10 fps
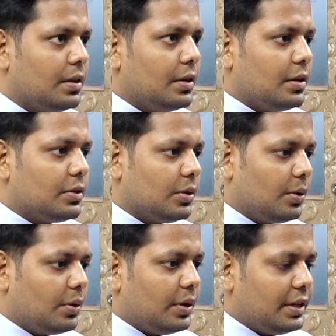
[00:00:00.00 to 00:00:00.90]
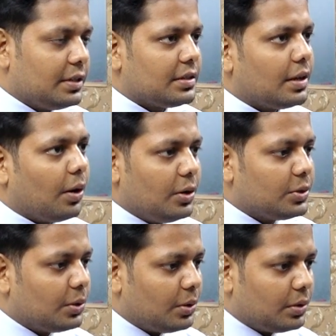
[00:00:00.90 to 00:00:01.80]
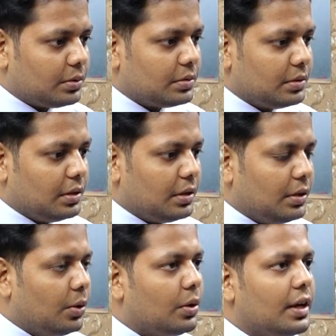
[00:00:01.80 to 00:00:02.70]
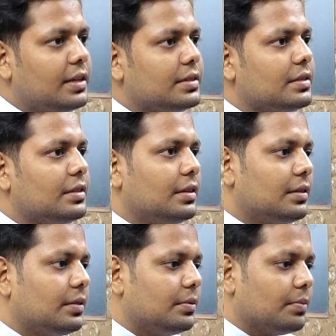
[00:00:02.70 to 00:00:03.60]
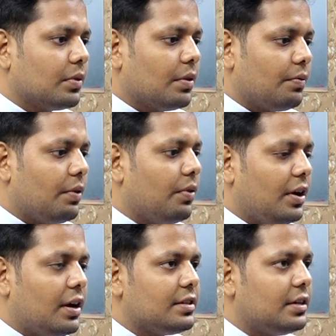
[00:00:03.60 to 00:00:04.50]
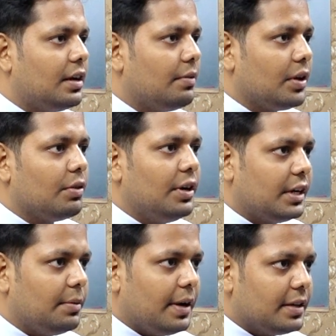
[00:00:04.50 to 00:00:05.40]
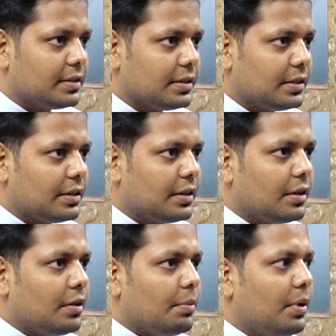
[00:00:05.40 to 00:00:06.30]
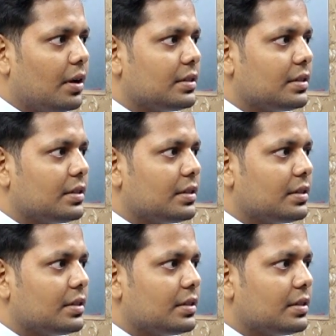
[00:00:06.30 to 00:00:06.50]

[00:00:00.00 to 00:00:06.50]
So it is, sir, also known as a federal state having unitary bias, because,